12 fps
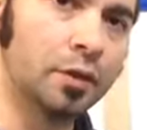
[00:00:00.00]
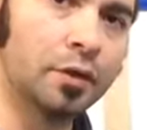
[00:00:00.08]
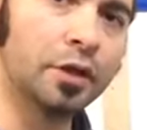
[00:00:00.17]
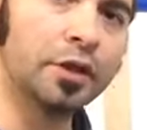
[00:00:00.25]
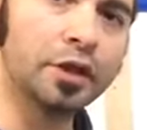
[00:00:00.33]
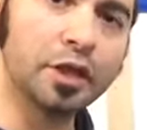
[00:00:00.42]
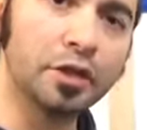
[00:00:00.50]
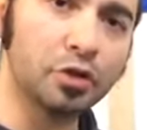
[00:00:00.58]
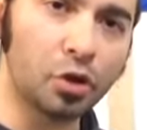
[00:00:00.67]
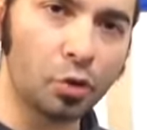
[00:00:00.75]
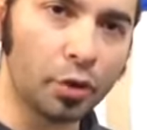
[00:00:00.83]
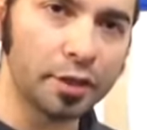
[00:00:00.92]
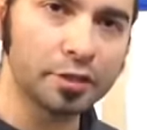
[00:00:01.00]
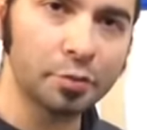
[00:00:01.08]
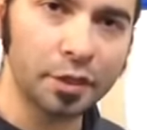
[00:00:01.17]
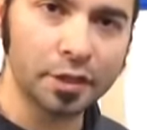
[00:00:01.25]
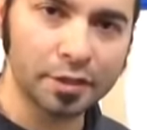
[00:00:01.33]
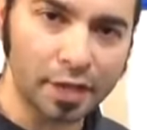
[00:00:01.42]
Not that I don't want to
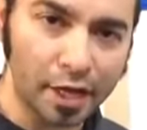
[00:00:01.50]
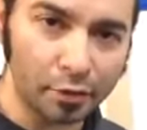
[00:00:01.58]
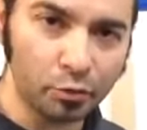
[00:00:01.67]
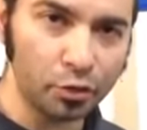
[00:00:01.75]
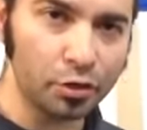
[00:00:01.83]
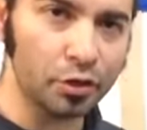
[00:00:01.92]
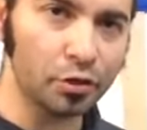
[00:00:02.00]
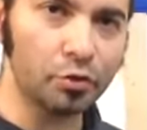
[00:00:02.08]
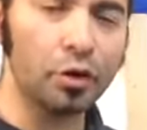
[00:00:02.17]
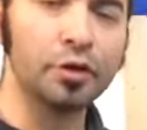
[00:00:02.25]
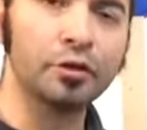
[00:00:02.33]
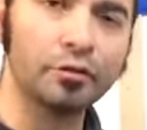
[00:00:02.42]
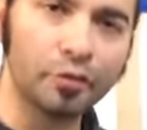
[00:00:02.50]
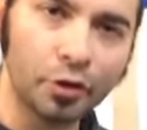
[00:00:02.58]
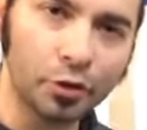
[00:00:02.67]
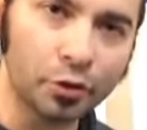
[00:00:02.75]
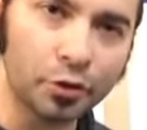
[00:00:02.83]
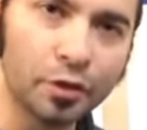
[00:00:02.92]
spend the time with you on the
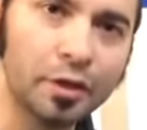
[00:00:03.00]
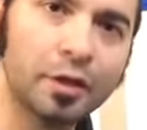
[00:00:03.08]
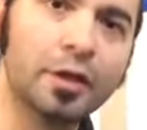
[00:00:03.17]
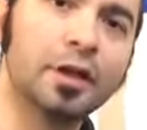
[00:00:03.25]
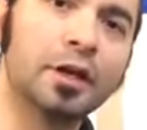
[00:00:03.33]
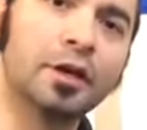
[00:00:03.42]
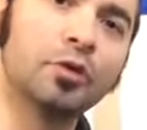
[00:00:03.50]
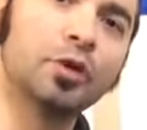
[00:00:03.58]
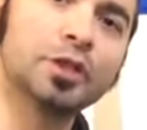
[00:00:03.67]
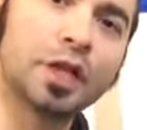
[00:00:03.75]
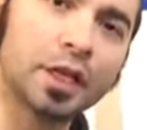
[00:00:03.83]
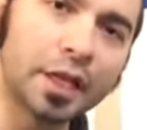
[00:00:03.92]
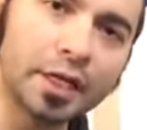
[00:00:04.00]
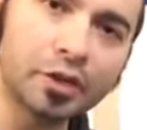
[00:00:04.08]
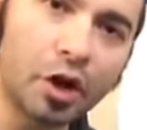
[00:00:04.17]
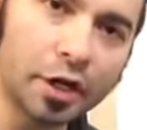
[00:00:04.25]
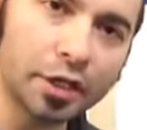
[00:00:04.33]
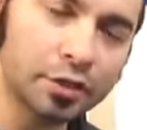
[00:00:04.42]
phone, which I like
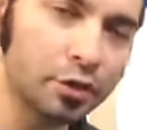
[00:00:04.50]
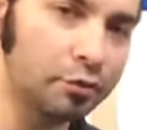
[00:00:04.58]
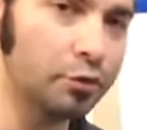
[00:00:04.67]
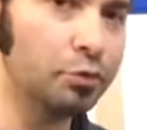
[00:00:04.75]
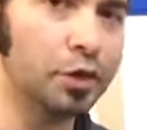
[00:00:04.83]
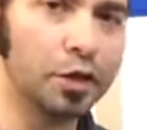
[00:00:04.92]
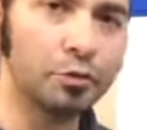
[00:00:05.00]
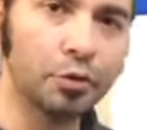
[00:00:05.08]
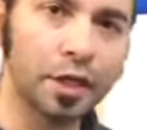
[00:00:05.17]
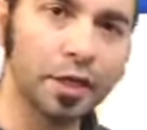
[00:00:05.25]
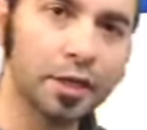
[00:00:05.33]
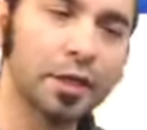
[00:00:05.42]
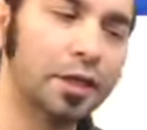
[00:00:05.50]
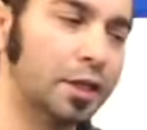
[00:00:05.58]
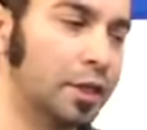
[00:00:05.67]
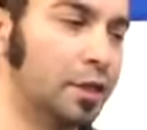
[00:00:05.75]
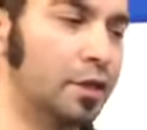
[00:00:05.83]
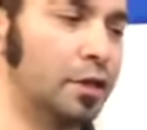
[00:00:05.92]
talking to everybody, but
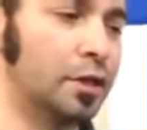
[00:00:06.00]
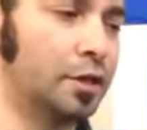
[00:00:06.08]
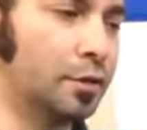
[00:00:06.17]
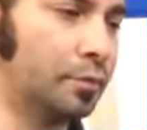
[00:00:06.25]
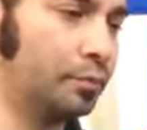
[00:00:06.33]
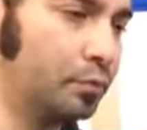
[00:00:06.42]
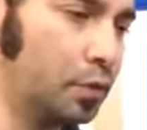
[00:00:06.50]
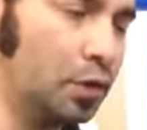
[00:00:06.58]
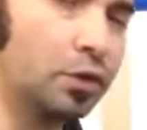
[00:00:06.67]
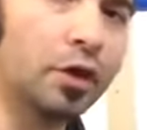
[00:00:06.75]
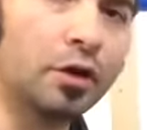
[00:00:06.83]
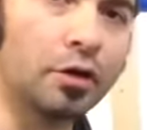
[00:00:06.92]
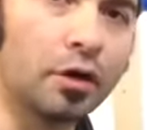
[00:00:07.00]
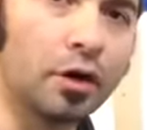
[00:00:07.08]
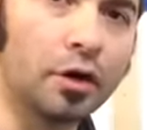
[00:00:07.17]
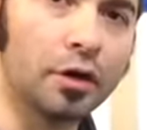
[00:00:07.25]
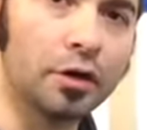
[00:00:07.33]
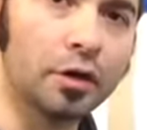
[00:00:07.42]
there
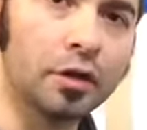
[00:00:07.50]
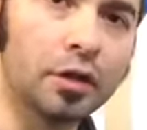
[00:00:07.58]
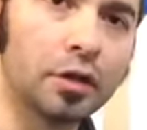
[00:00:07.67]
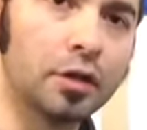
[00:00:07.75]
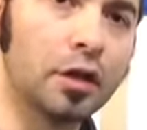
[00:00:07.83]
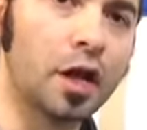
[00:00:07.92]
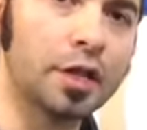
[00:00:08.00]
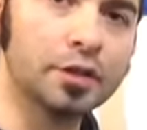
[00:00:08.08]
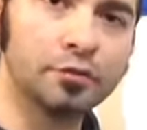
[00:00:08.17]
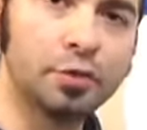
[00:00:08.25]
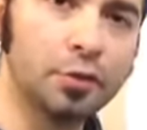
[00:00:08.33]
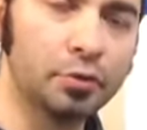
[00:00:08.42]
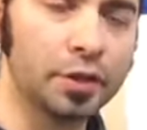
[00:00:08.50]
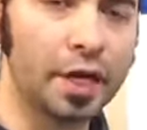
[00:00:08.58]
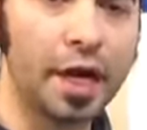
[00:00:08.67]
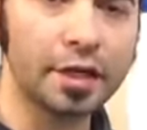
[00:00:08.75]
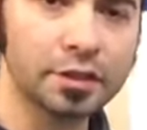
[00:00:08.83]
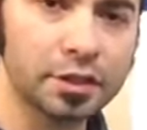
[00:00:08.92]
are lots of people that
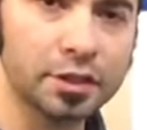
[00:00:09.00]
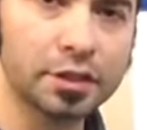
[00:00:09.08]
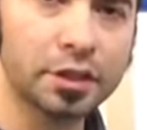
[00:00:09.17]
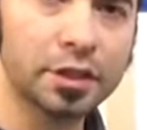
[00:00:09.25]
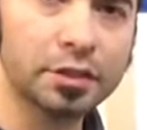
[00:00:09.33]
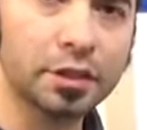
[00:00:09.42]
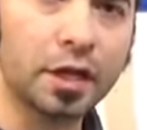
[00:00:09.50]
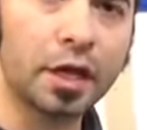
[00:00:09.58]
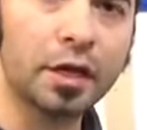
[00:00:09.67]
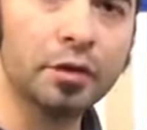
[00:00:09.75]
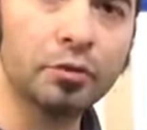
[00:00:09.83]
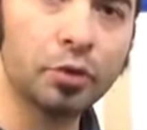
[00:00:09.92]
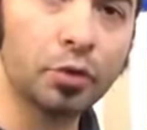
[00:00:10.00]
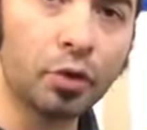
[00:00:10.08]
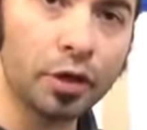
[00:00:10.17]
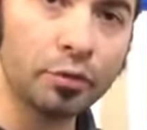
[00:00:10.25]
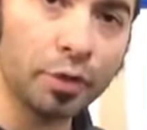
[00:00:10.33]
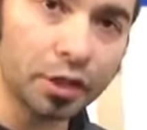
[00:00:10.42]
ask us this, and we
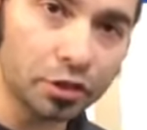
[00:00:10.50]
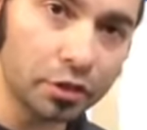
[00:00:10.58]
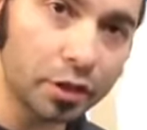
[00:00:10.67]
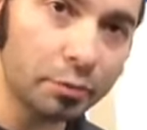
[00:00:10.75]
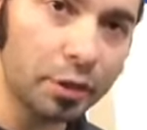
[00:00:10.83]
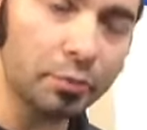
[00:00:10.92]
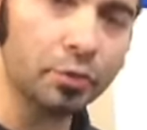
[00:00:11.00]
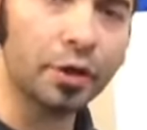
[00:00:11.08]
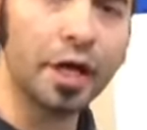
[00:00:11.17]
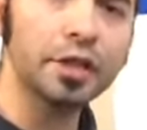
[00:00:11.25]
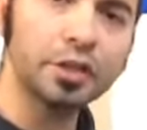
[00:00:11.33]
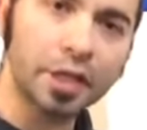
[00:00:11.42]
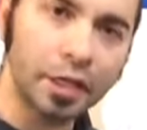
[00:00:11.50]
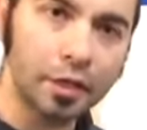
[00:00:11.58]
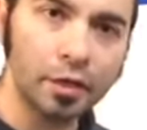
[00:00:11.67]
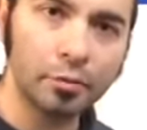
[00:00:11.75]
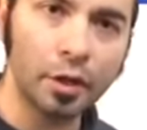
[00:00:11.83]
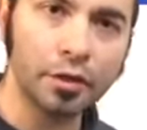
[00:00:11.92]
want to make sure that people are
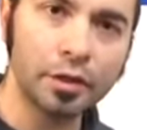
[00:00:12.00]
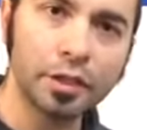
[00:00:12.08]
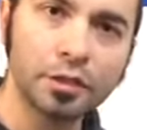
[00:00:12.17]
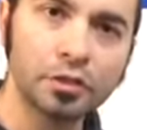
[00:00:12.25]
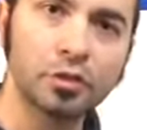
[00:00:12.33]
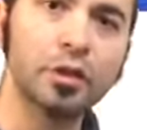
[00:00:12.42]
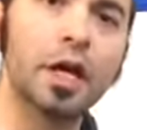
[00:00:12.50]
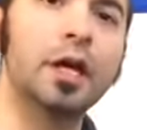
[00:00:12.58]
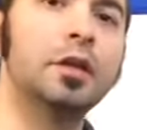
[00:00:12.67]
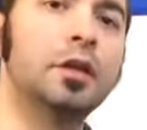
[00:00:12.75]
educated about this so that